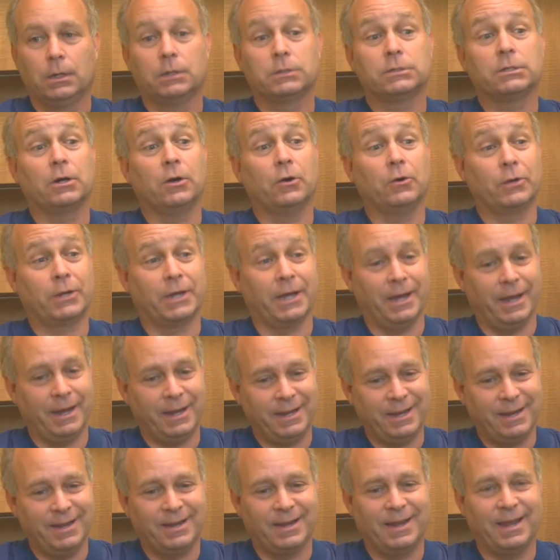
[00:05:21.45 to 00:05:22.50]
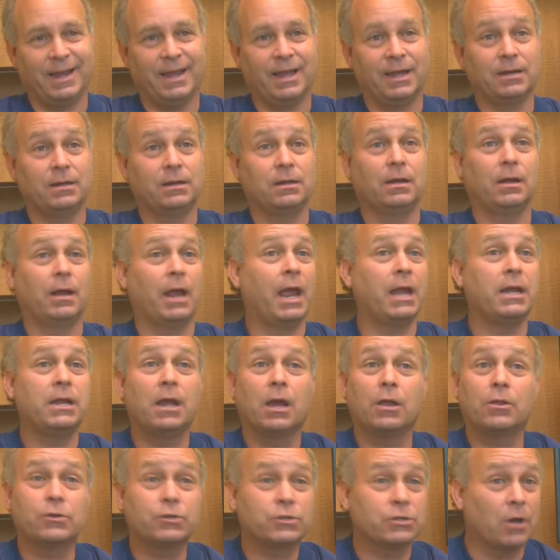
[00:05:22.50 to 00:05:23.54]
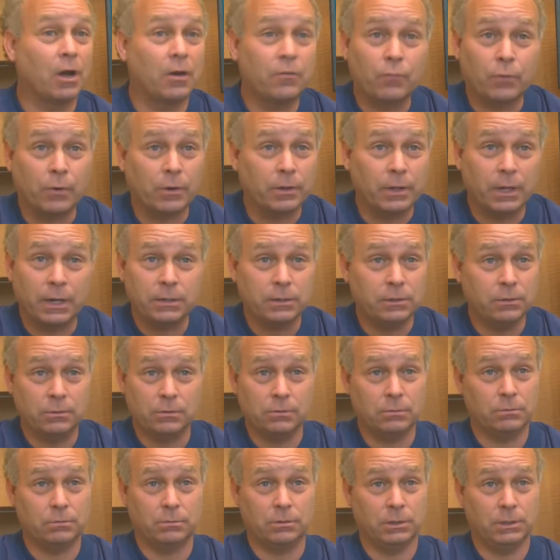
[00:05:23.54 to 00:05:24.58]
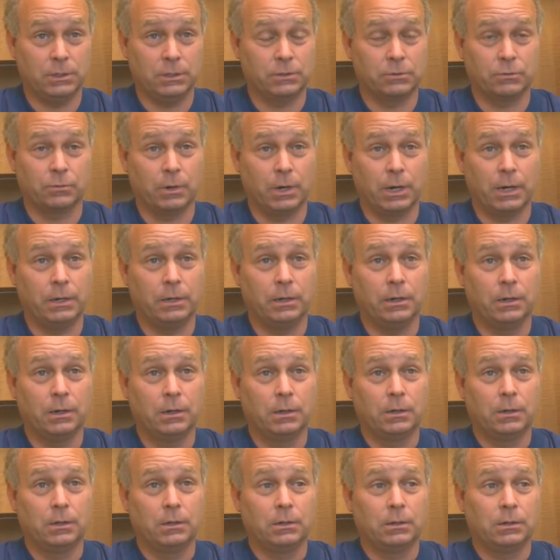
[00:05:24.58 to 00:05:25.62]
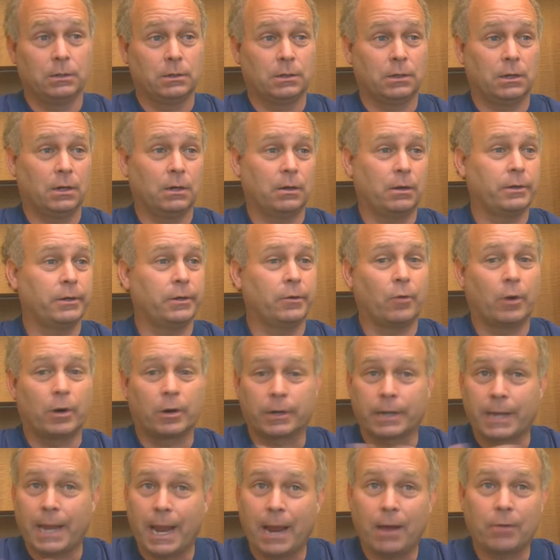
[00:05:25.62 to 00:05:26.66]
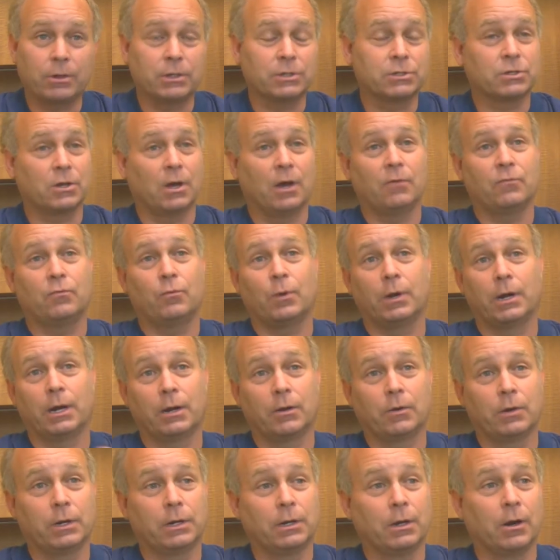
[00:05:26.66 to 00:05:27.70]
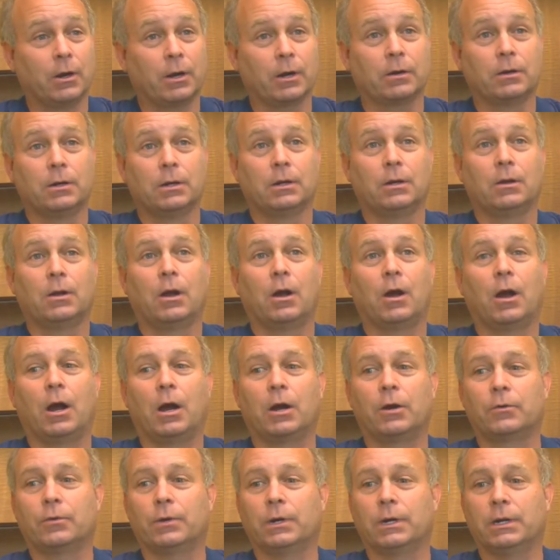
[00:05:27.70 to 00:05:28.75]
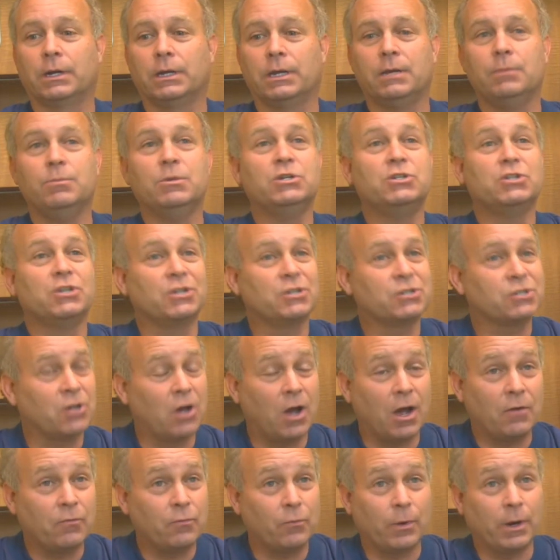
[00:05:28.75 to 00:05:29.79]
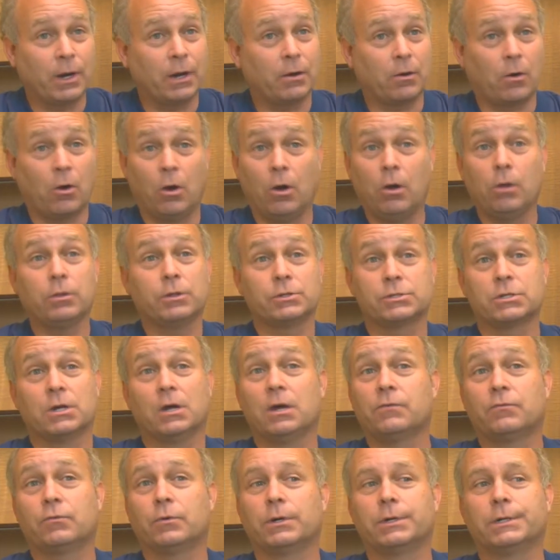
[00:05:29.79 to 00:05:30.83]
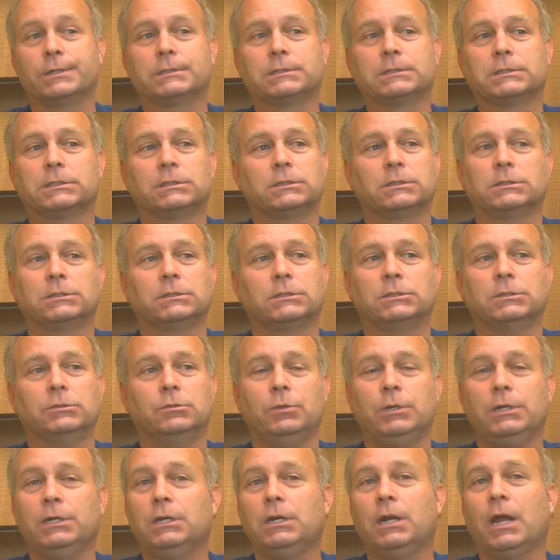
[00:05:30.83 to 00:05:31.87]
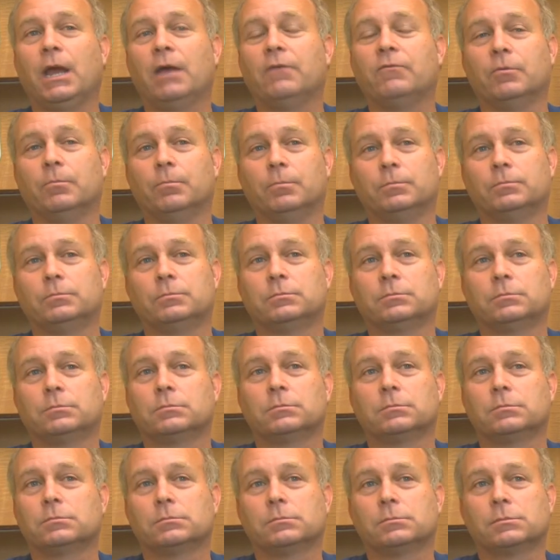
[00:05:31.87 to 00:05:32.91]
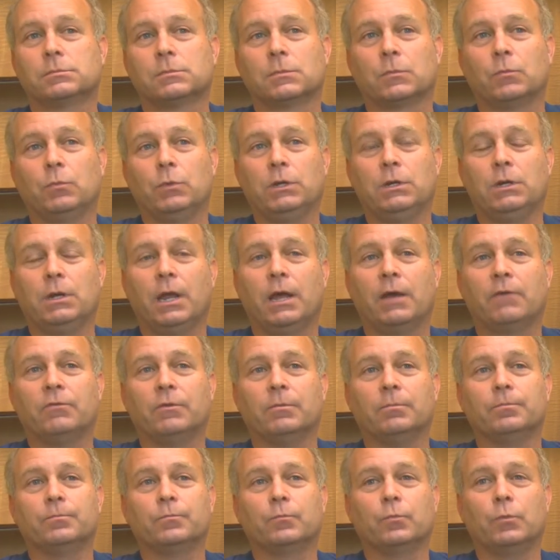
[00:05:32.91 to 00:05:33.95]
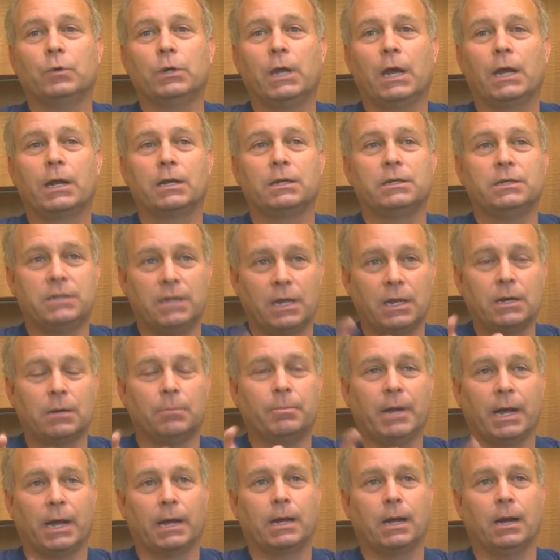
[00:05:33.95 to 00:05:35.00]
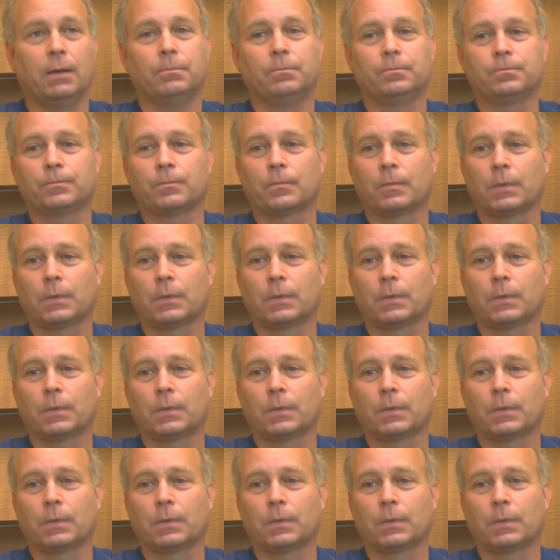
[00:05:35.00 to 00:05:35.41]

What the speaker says: Said okay, and any other software that you need to run, our accounting software and our imaging software, all the softwares, we didn't have them. We didn't have them. We had a data backup.